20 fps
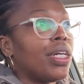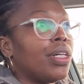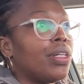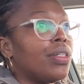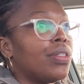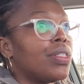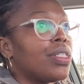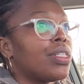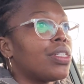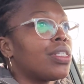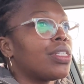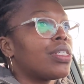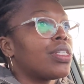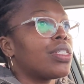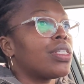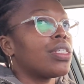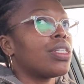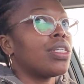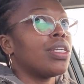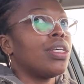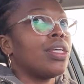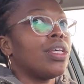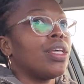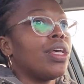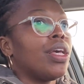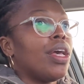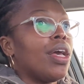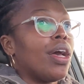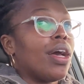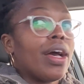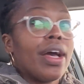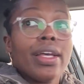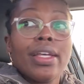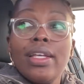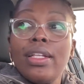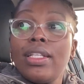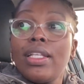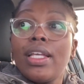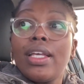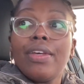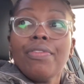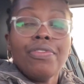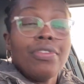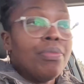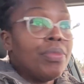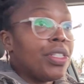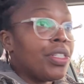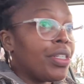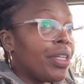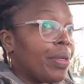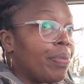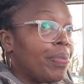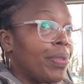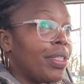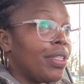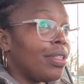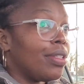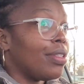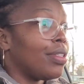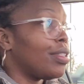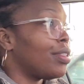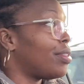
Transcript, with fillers: else I can get from Shipt